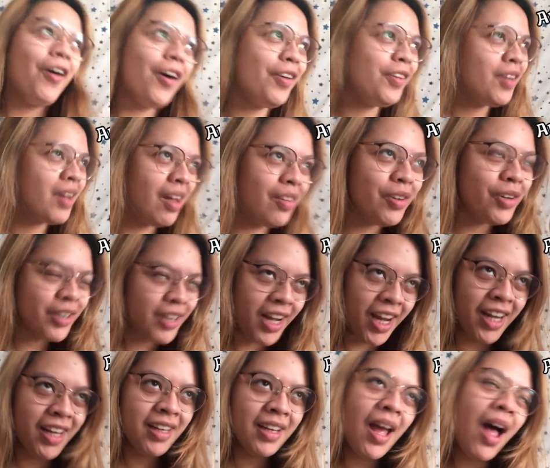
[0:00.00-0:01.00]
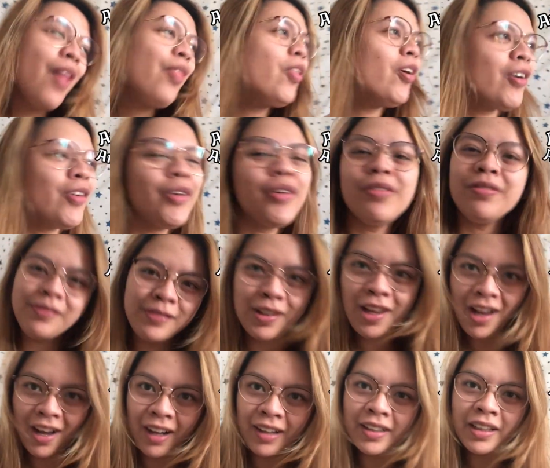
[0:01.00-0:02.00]
Another day, another
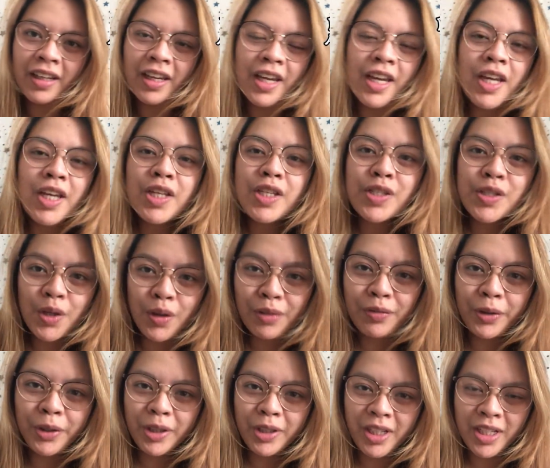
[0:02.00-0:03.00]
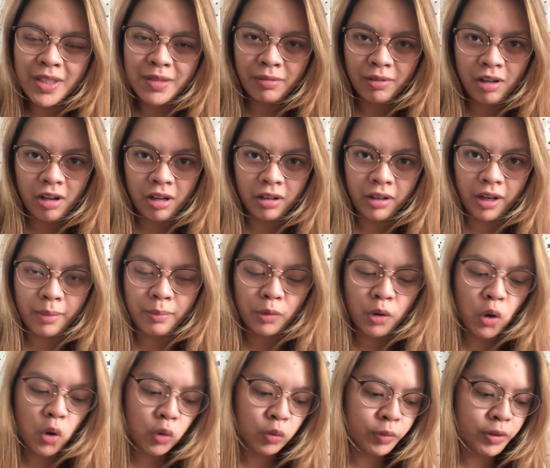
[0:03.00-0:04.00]
vlog. So for today's vlog, I'm
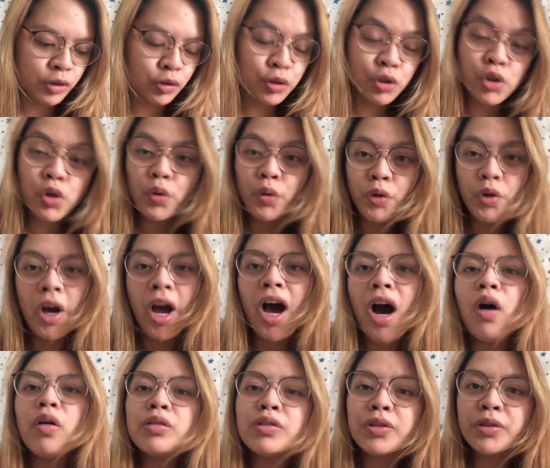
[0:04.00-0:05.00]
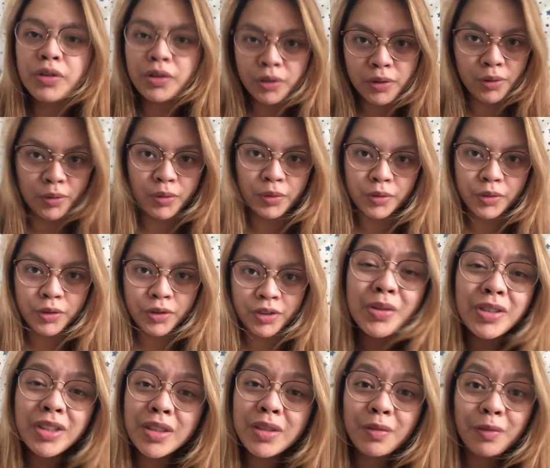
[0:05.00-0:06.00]
going to show you how to use
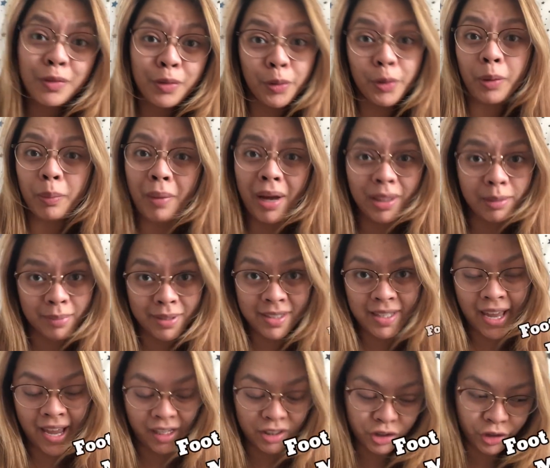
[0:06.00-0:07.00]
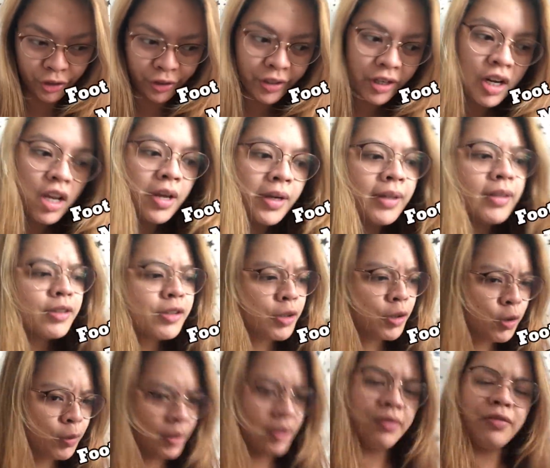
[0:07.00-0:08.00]
this foot bath massager.
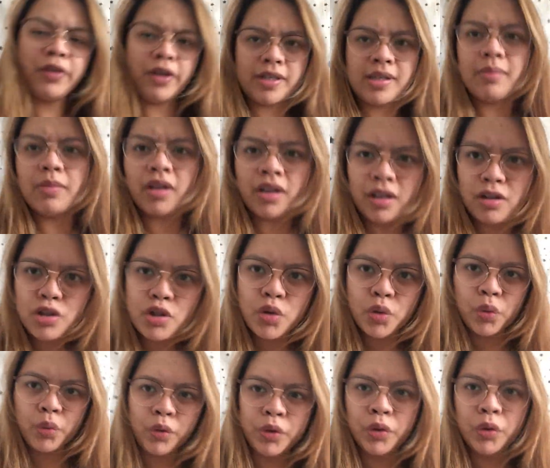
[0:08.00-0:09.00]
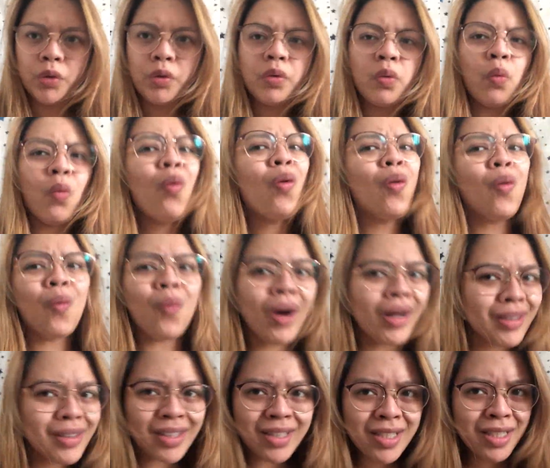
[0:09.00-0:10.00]
So but first, I'm gonna show you
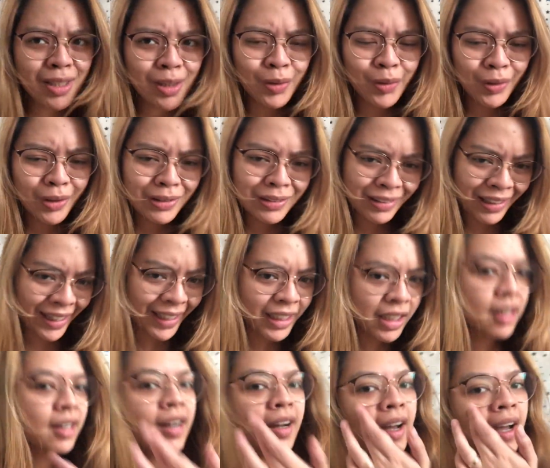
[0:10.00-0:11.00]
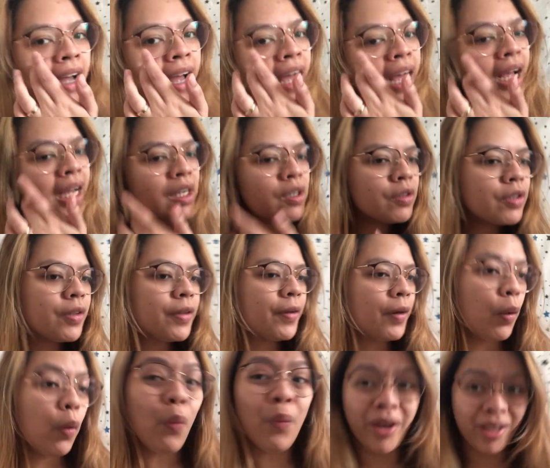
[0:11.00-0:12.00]
what does it look like.
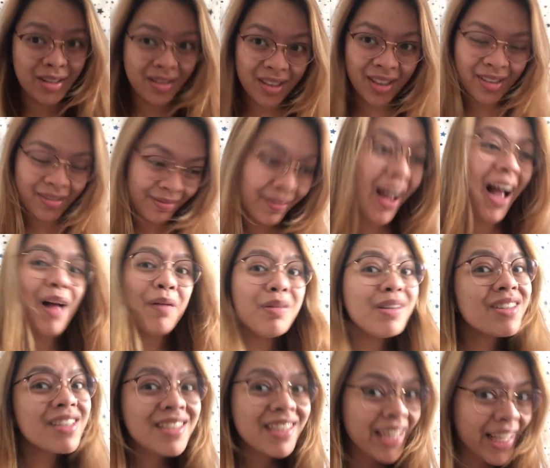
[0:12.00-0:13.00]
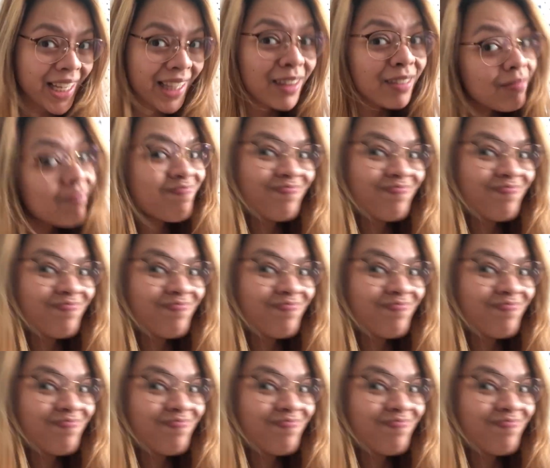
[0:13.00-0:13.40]
Wait, I will just get it.